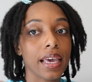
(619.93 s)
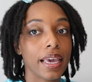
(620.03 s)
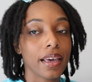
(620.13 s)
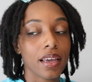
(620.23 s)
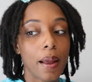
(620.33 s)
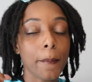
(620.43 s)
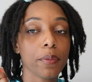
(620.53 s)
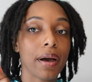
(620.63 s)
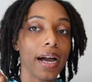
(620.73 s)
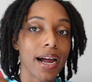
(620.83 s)
And I'm
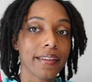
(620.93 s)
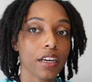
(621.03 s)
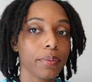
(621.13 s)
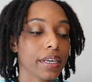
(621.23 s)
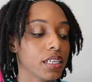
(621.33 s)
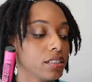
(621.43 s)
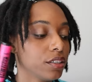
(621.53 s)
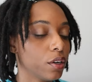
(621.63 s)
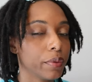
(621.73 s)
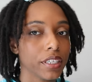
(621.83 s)
putting my highlighter because
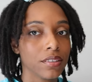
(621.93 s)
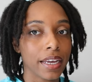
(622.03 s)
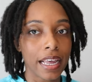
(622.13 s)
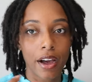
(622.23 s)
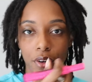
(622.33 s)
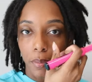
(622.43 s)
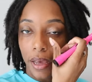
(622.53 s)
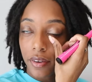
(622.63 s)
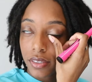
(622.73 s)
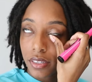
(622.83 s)
you know when you're like out and
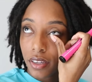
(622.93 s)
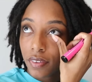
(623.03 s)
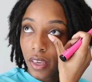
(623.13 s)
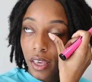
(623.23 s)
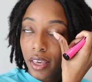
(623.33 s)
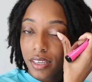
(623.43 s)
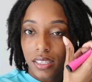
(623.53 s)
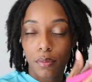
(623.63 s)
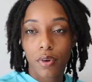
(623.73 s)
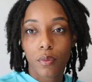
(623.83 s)
about and stuff and
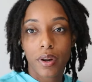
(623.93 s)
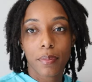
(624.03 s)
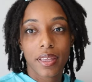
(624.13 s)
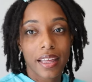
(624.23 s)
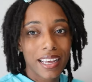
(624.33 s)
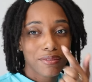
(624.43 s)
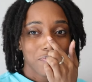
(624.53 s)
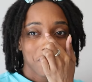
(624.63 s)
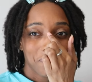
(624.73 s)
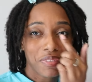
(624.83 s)
someone want to be like,
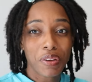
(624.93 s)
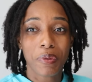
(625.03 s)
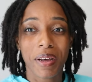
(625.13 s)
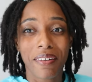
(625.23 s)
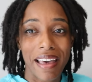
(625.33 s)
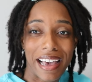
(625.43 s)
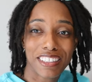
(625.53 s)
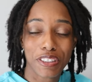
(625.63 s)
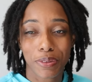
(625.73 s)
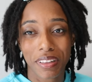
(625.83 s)
well,
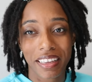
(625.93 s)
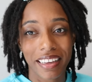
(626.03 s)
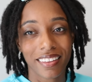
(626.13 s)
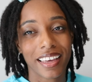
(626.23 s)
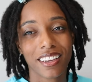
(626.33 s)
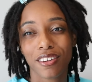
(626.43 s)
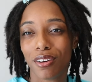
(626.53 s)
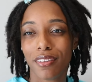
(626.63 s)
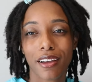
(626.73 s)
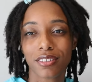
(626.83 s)
actually, like, you
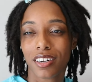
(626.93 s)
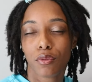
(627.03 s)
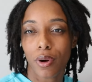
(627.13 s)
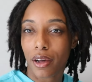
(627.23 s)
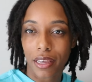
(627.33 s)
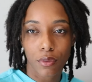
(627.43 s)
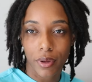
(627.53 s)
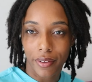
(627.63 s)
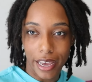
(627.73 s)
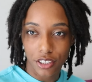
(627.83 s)
know, they're trying to walk, like,
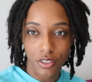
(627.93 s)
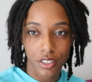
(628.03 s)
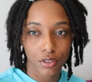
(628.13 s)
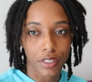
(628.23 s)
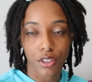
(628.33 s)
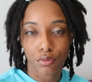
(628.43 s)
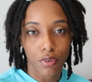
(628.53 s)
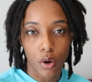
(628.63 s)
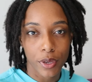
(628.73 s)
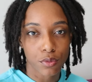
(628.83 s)
well, actually, you like you
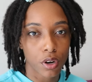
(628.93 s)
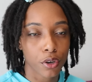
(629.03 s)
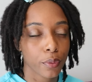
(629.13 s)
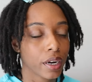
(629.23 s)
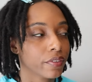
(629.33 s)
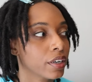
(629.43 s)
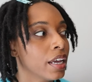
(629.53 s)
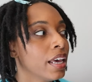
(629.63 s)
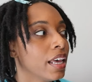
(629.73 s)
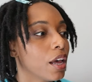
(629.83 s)
always wrong or whatever.
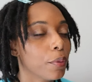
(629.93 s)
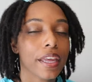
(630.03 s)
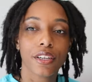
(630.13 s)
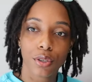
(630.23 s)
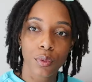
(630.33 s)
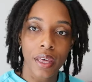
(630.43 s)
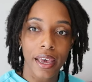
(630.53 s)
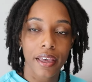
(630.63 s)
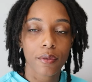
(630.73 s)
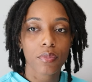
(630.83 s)
And when they do
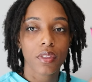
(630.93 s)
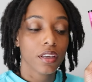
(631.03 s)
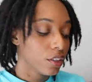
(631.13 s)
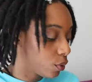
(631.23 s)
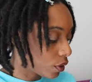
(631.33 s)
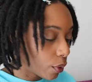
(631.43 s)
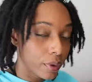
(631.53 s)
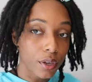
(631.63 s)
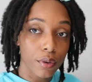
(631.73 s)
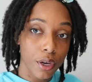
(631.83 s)
that, you go
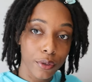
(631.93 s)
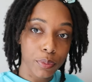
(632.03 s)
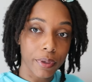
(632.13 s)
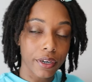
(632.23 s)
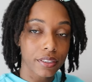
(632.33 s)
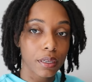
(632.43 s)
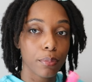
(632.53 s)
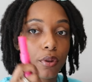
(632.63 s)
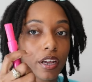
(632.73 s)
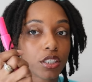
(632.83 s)
in your Coach purse and
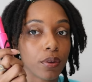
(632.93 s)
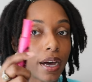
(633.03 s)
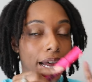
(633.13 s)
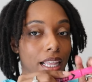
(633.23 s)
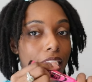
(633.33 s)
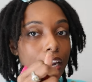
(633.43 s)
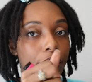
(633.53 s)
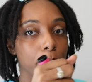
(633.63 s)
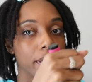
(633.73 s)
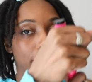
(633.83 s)
pull out your
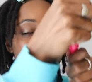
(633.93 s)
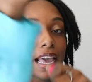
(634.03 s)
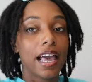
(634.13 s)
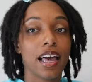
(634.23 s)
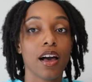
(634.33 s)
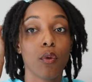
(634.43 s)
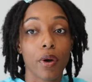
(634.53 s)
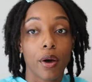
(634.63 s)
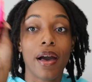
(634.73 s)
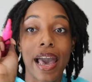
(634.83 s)
highlighter and be like,
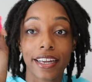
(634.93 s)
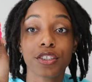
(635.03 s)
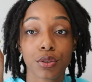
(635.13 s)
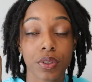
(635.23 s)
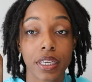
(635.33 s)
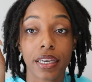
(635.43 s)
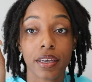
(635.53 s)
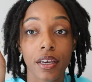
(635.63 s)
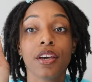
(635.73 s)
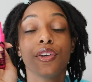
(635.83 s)
well,
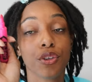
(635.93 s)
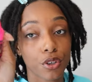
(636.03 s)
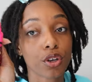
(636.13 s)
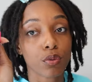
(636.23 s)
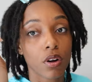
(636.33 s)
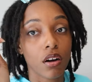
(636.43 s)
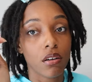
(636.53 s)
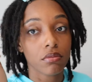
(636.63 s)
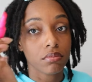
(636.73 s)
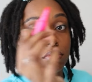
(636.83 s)
actually, you're
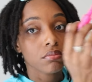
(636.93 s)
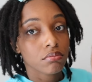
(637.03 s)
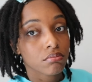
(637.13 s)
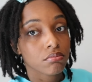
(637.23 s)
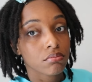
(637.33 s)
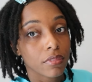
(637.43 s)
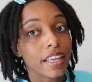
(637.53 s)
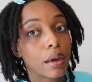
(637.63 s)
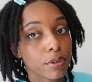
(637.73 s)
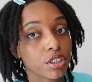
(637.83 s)
wrong.
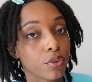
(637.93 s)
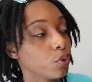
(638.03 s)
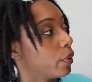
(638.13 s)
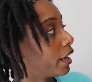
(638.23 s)
And I'm going to show you